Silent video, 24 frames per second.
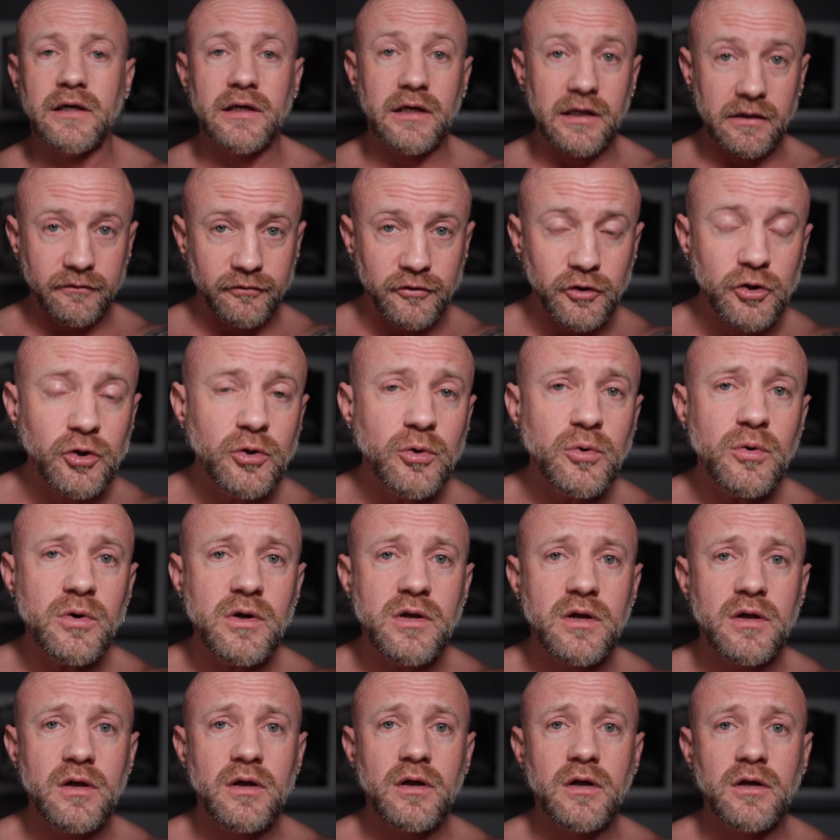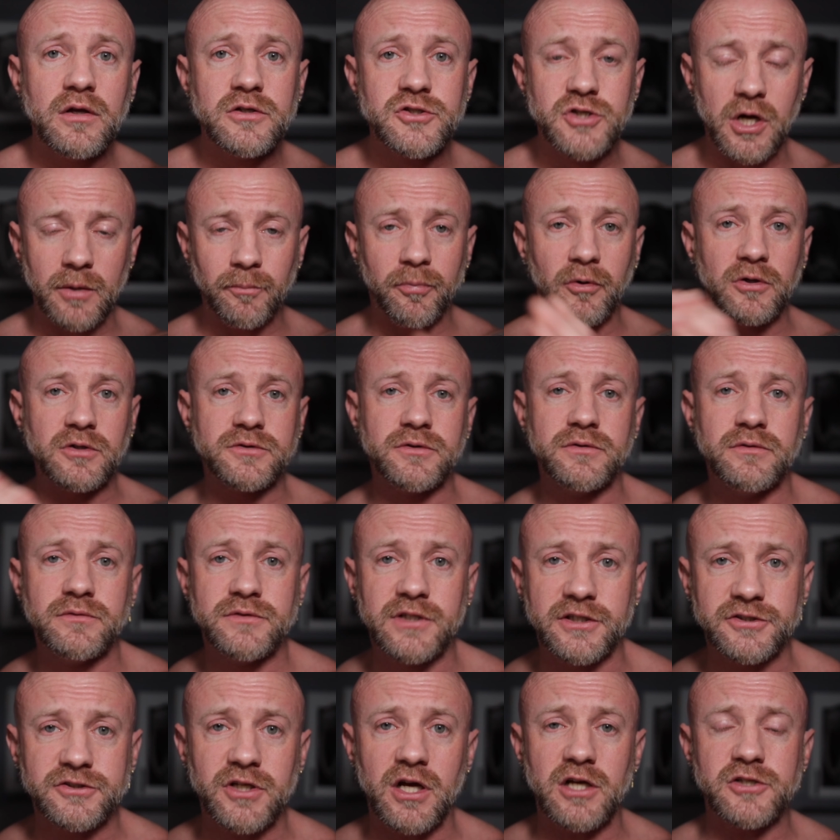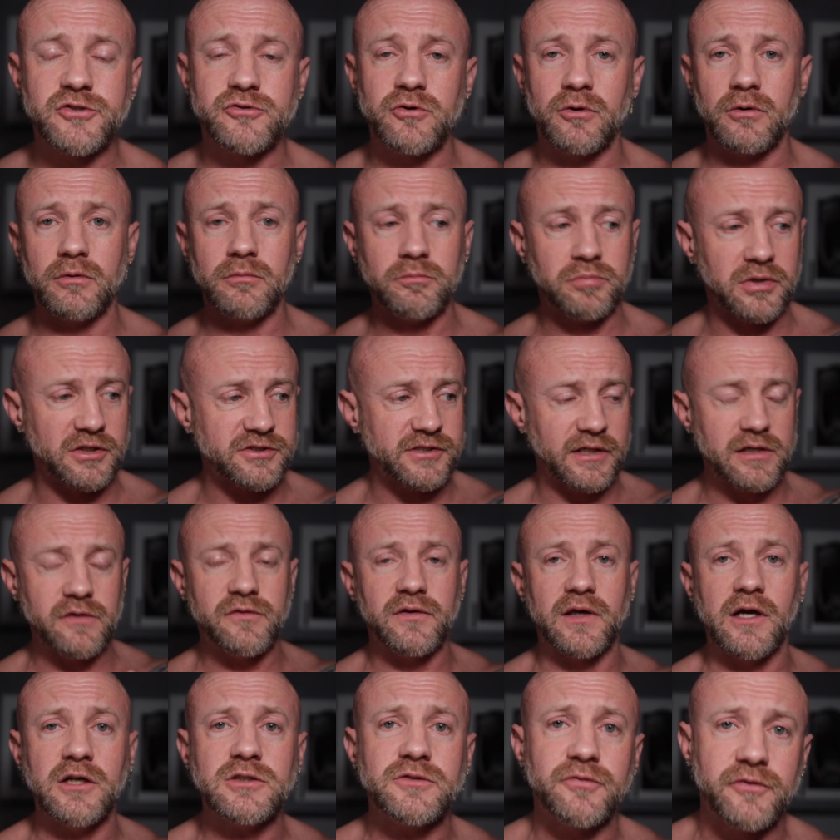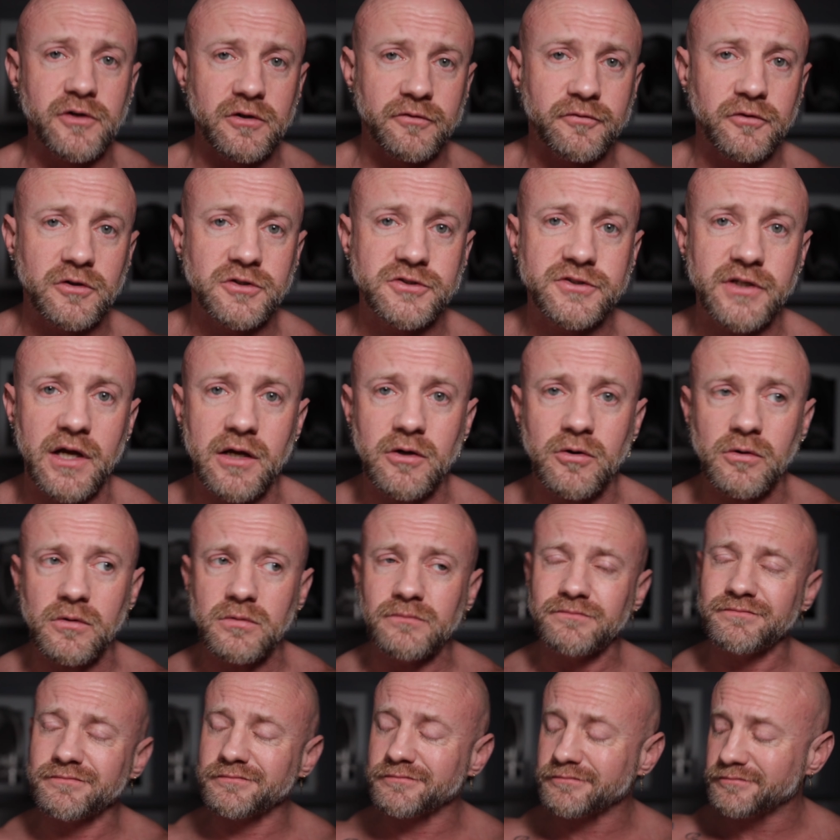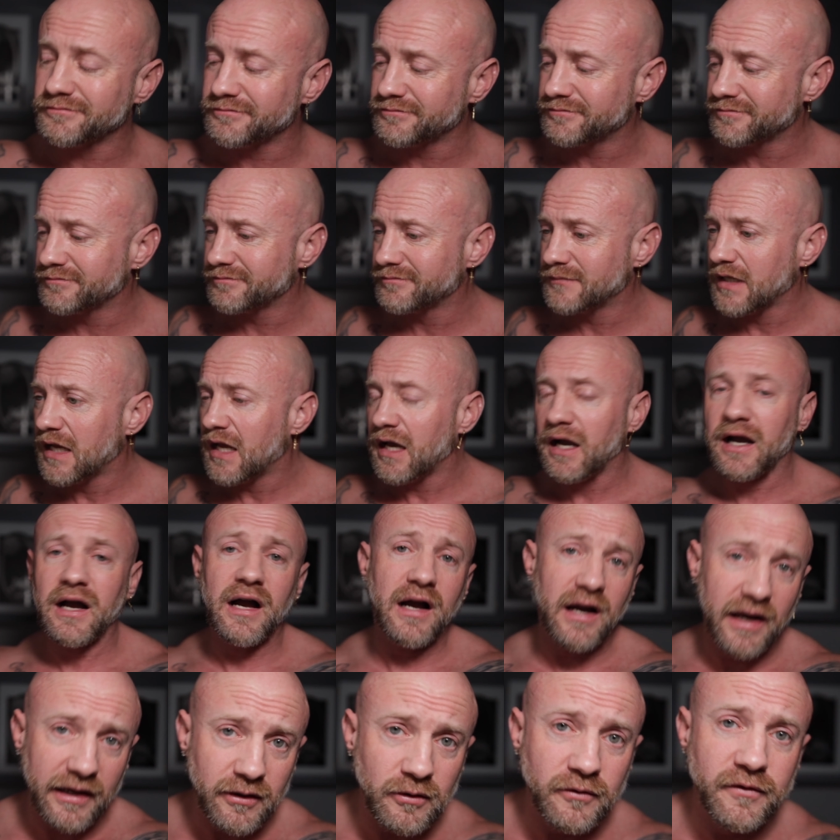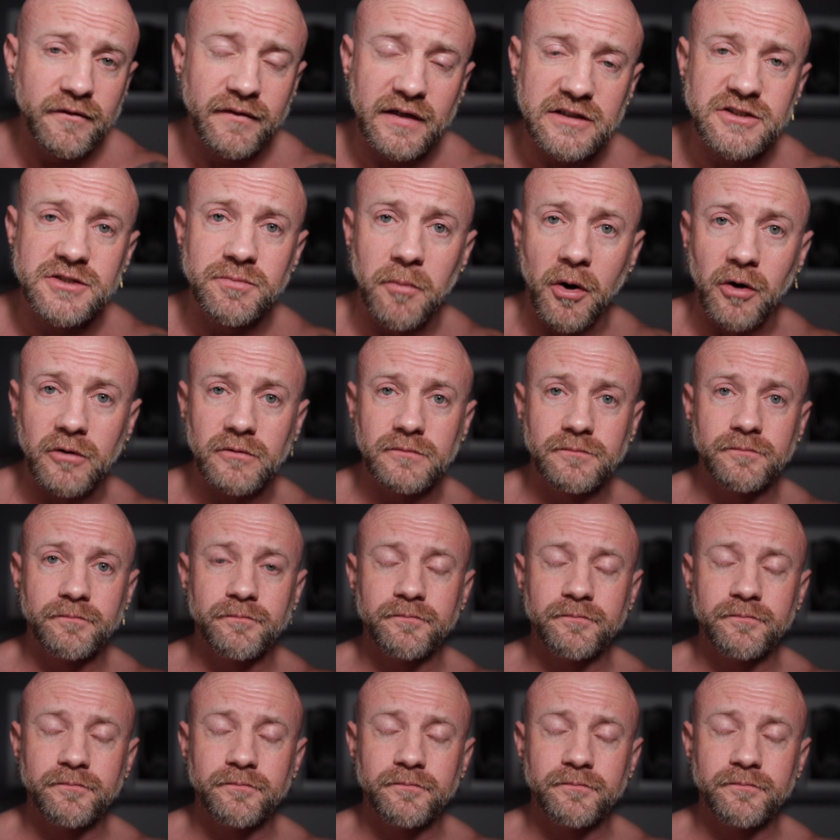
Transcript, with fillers: If you jump on testosterone plus anything else for your first cycle, I don't think that's smart.